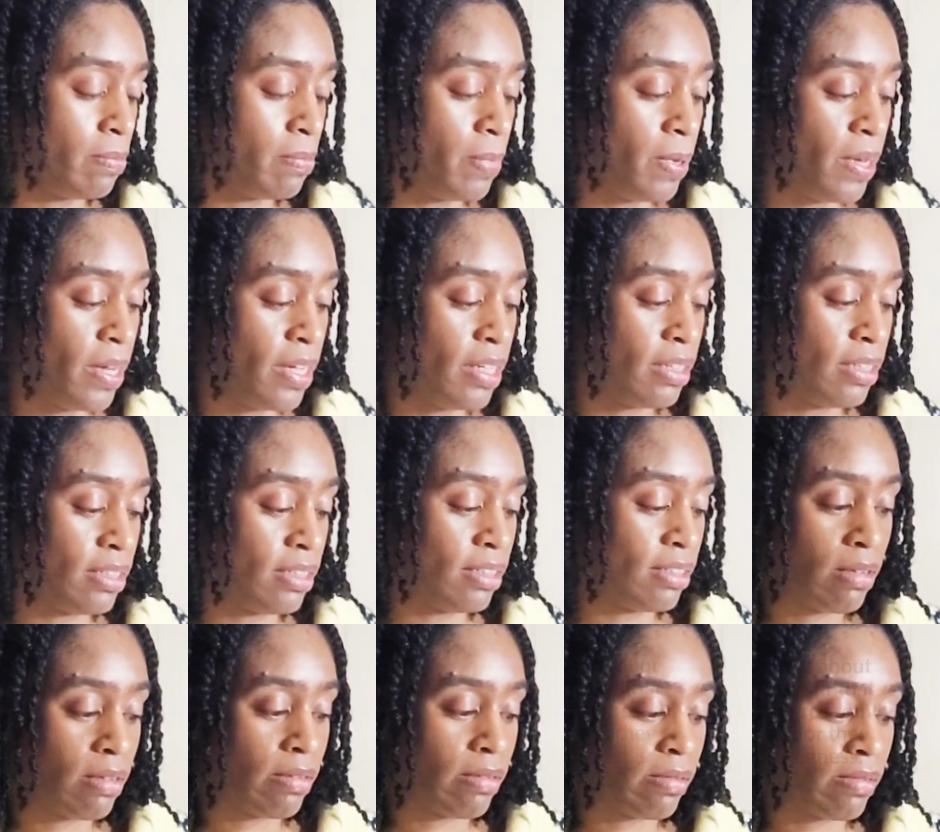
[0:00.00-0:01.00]
but
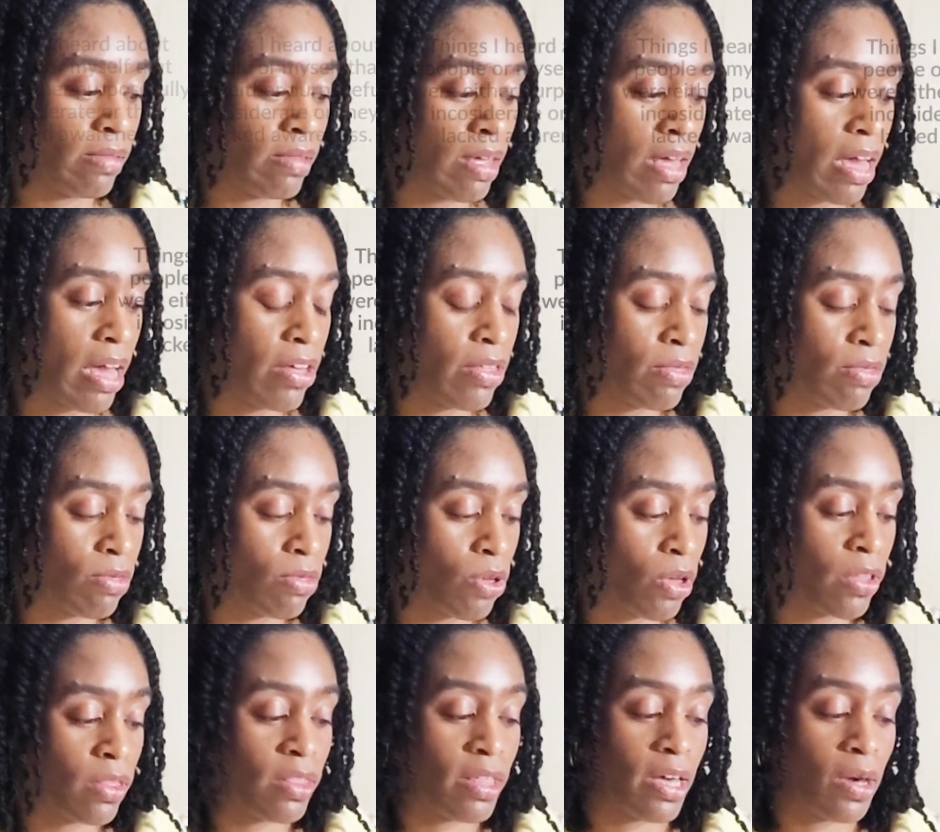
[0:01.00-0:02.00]
I
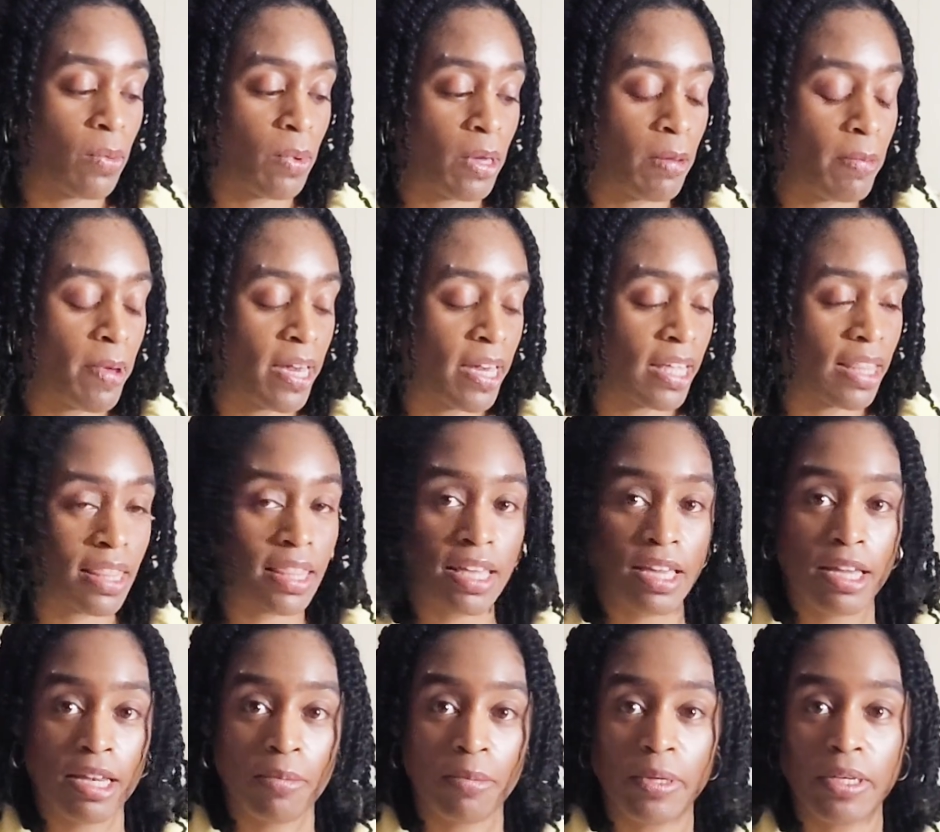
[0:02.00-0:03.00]
thought that way back
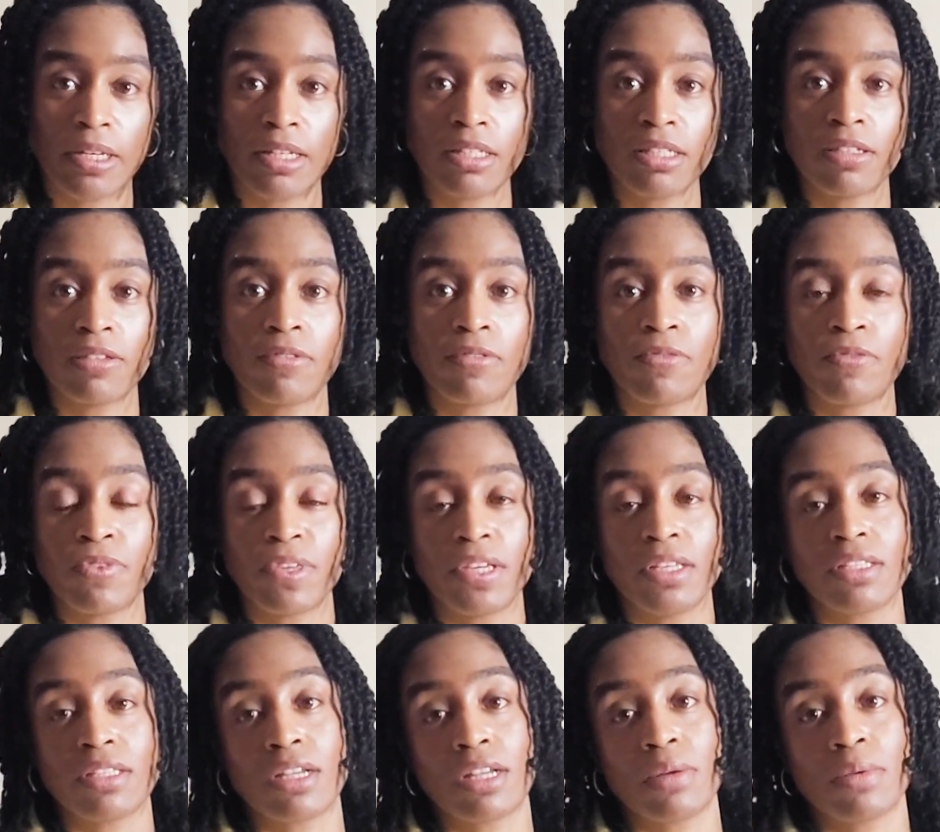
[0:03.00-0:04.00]
then because of
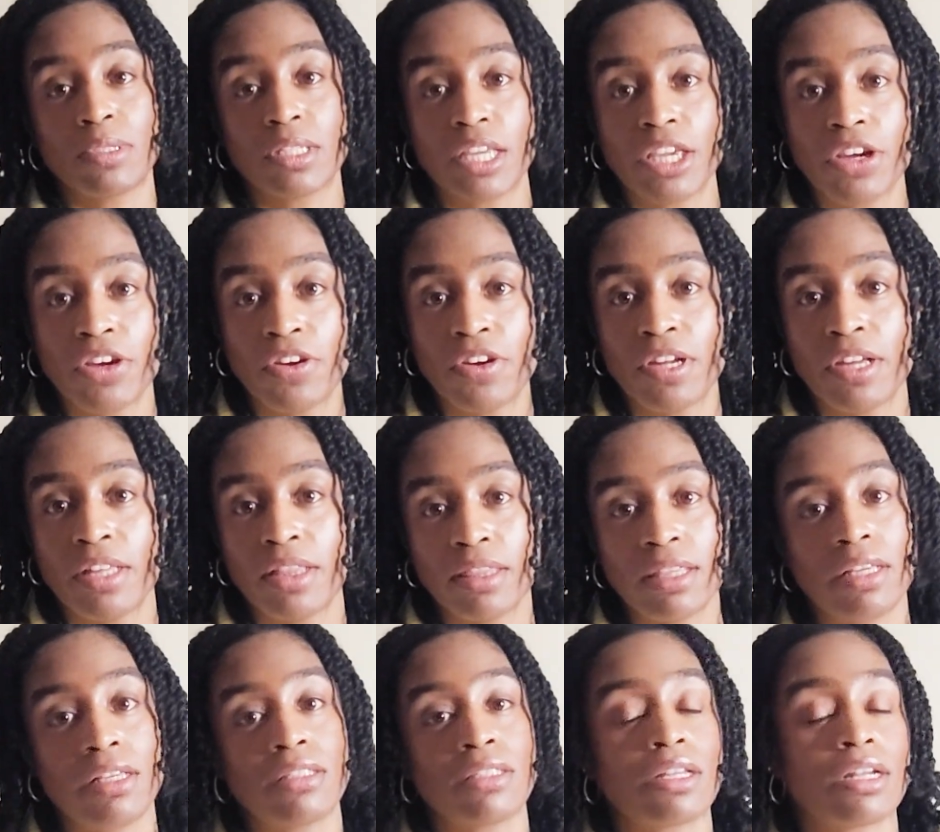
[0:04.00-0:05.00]
things that I was hearing,
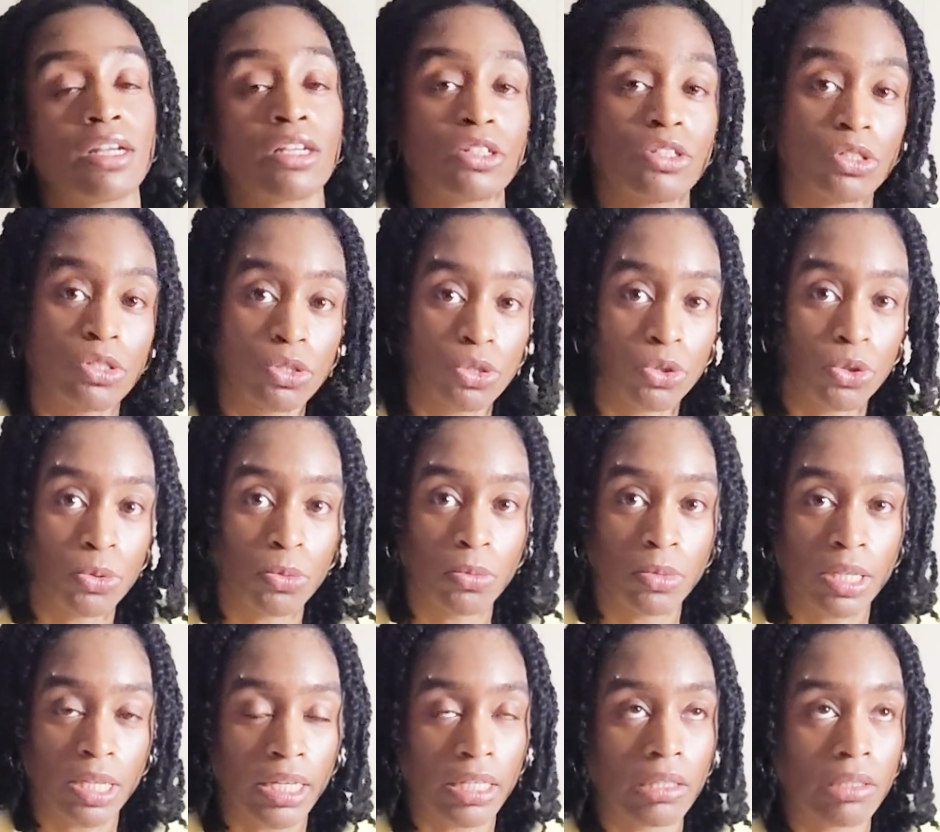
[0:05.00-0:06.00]
things that I
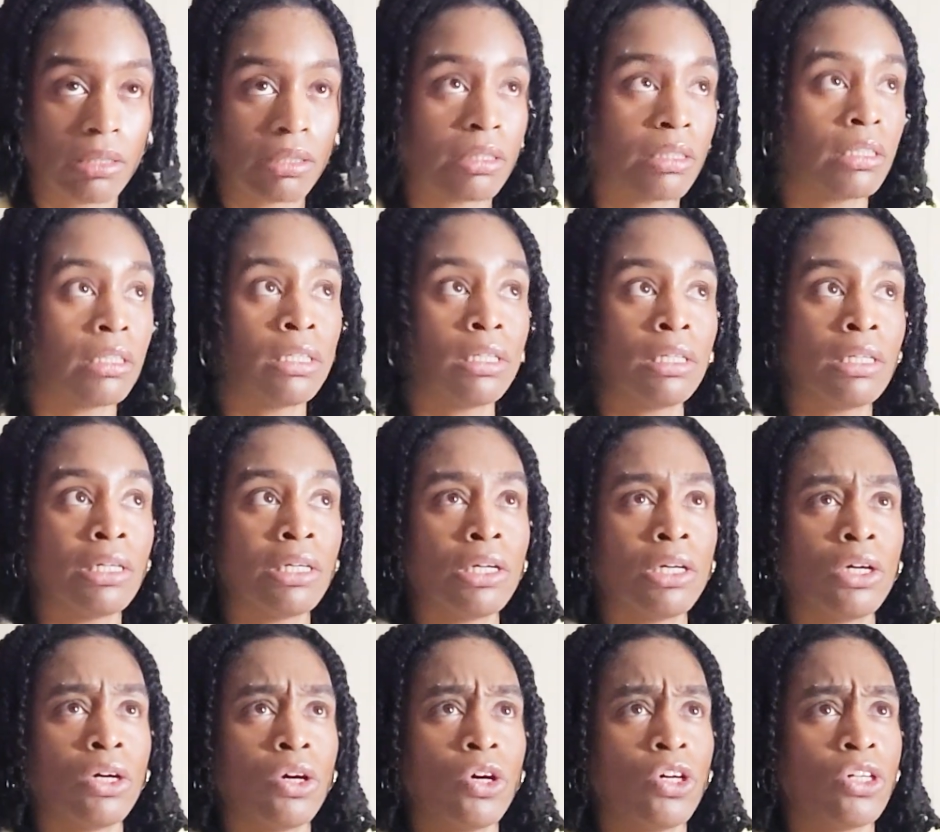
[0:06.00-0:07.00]
consumed, like
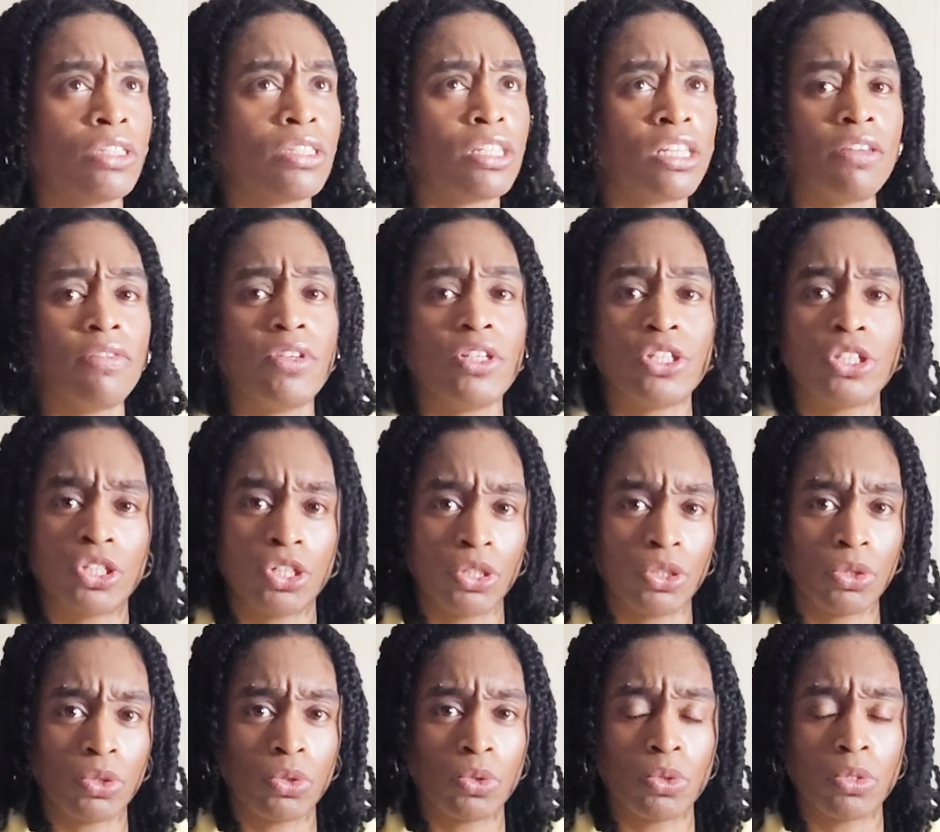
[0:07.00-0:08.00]
on TV
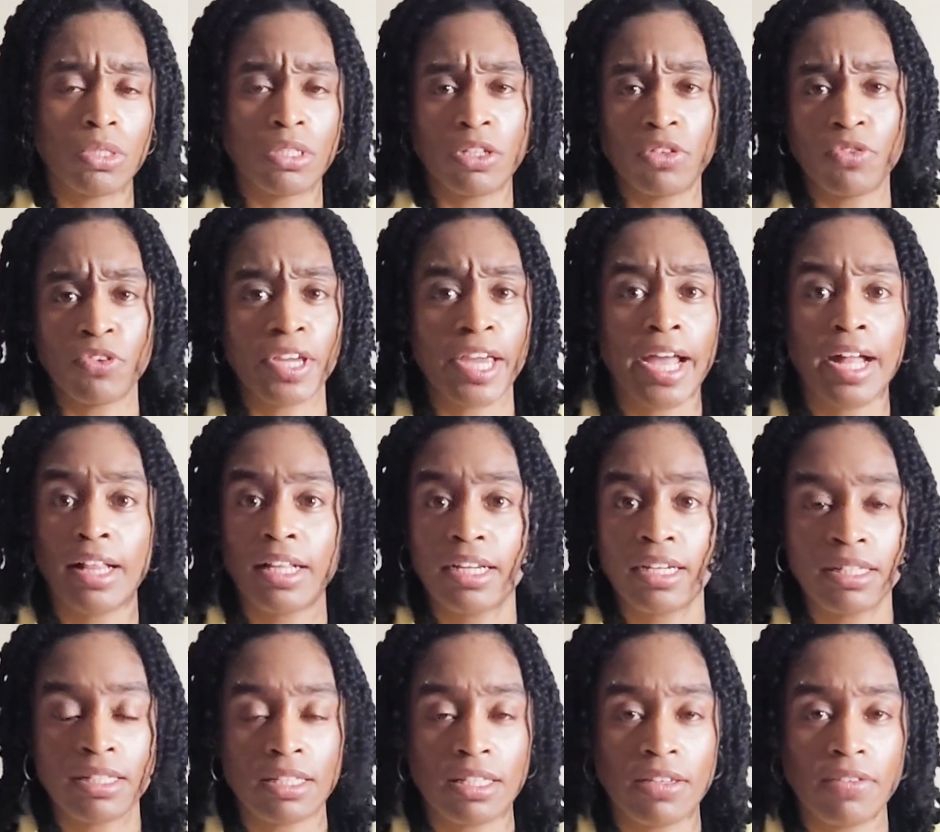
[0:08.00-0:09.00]
shows and
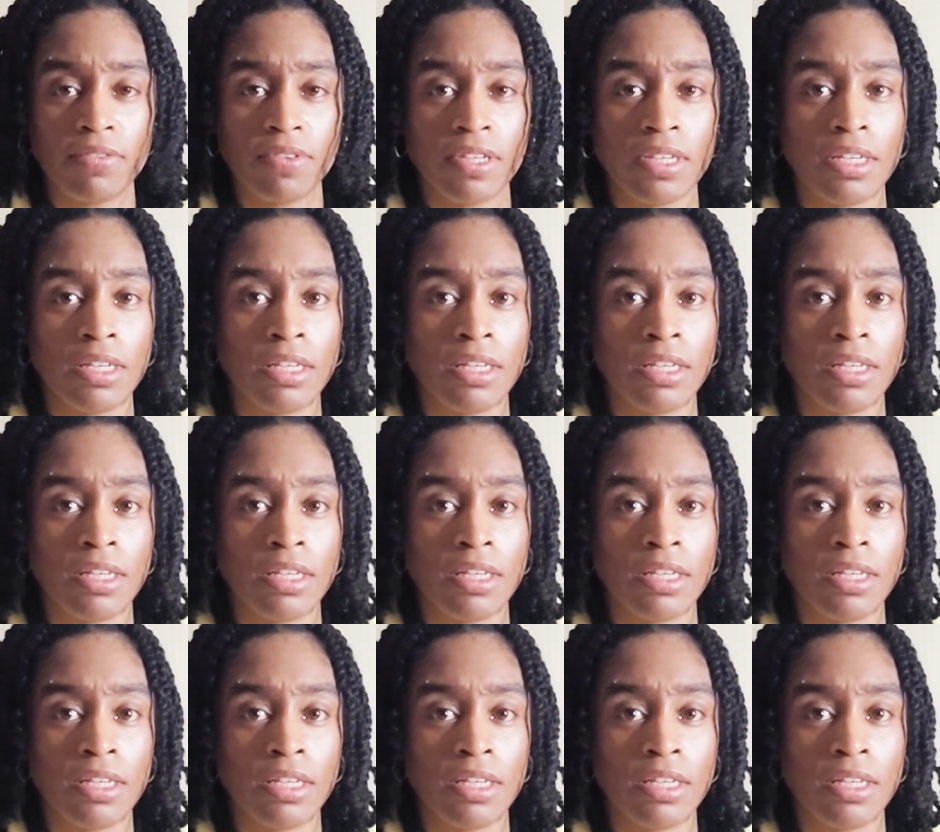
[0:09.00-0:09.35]
reality TV.